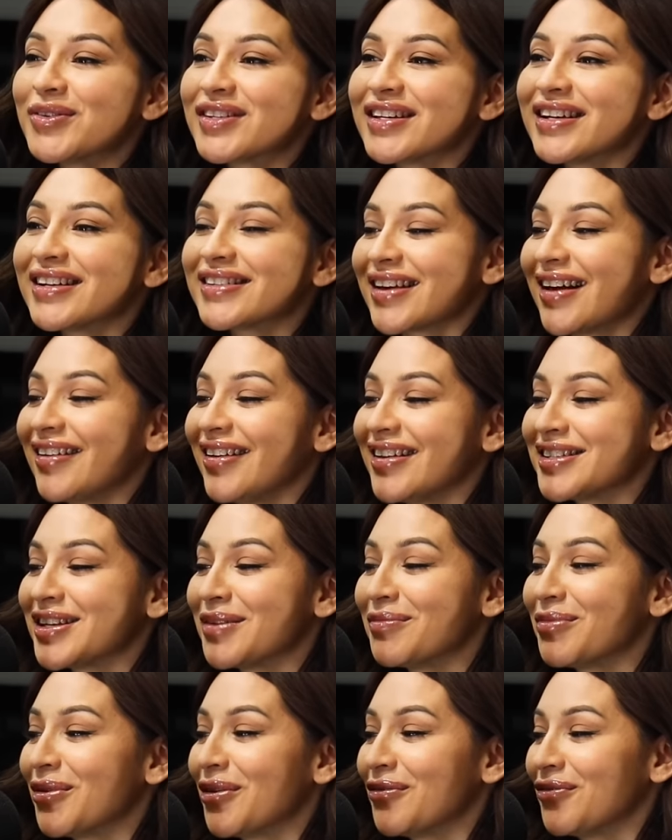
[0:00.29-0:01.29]
6,
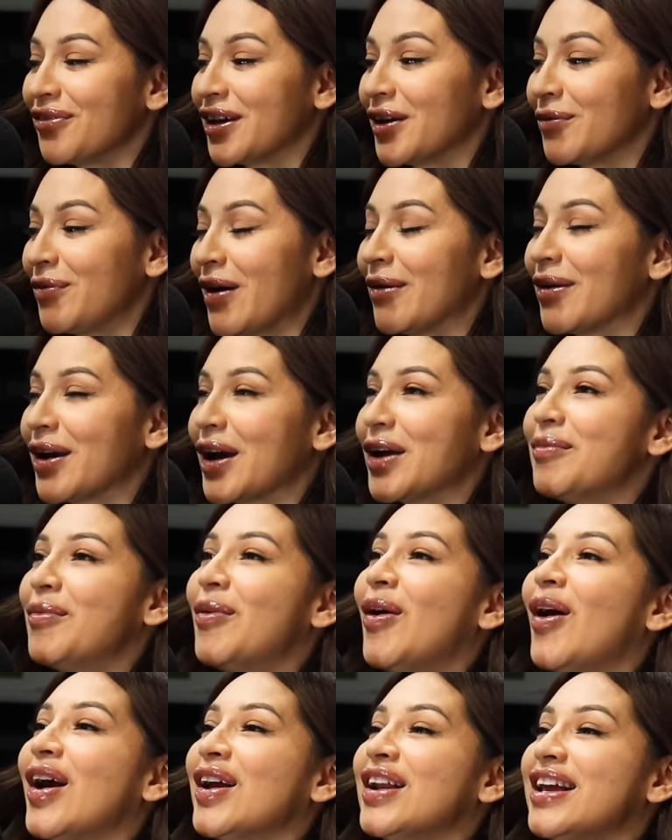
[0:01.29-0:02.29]
LA's number one for hip hop.
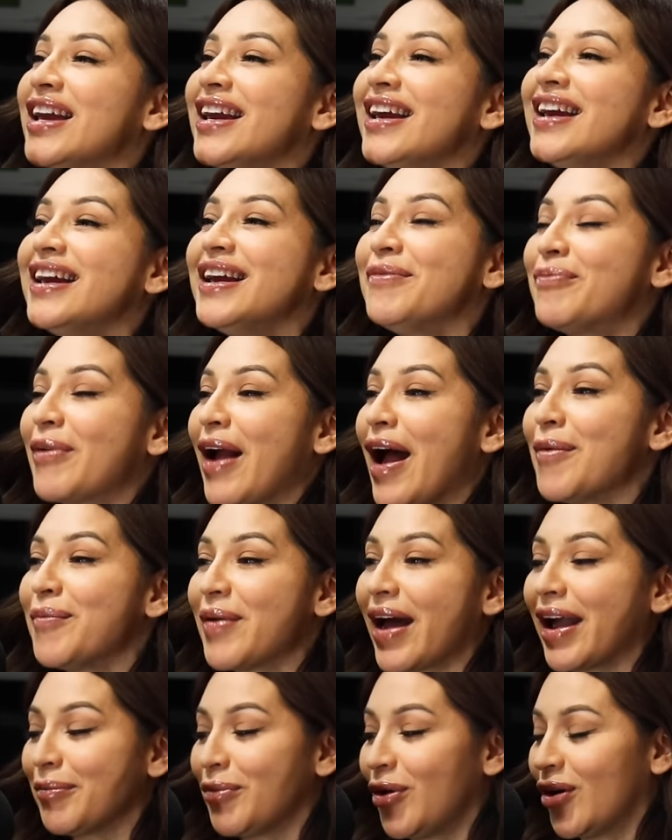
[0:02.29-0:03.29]
Good morning,
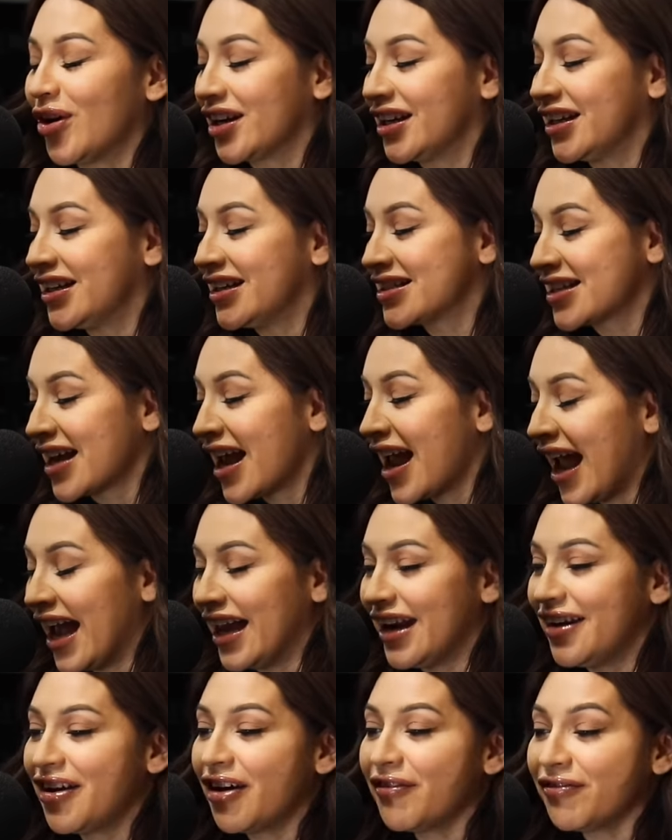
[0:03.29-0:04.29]
yeah. bag Mornings.
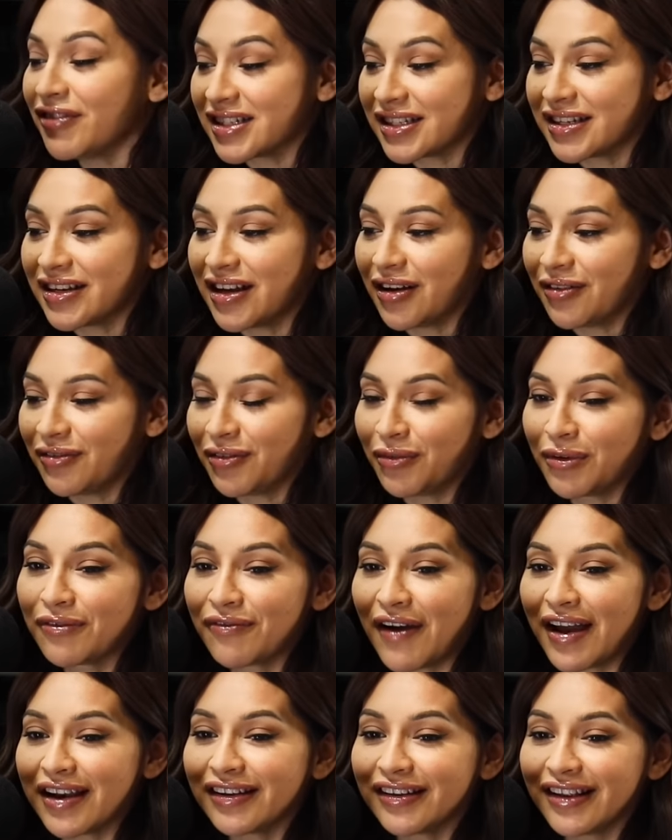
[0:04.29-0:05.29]
And enough is enough.
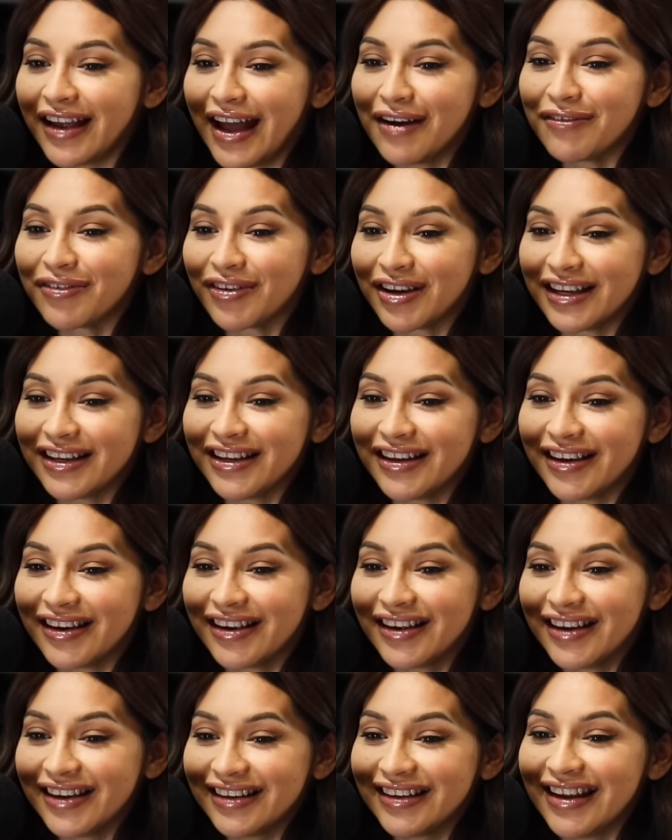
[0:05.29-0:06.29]
We finally have her in
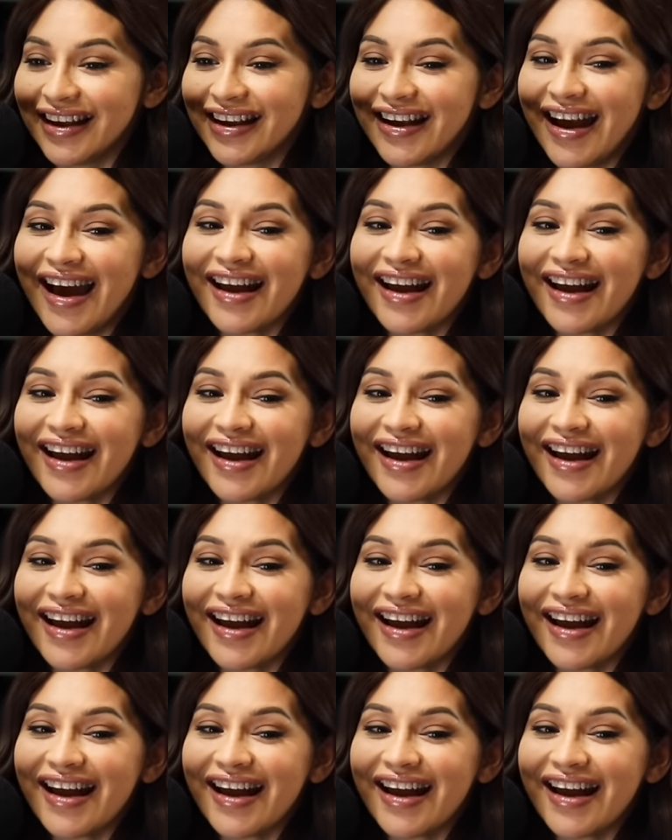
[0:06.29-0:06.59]
here. La